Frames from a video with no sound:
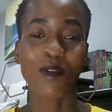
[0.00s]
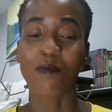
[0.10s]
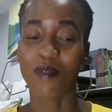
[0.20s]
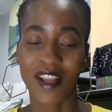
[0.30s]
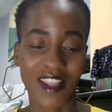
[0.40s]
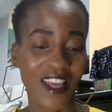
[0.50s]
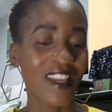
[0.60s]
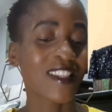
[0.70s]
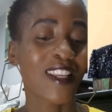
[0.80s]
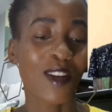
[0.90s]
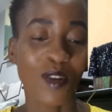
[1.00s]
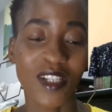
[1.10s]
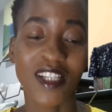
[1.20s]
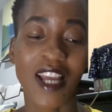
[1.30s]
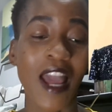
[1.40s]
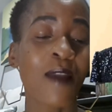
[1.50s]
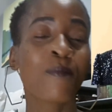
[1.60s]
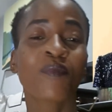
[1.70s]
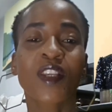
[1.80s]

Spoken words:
Oh brother is a loaded guy.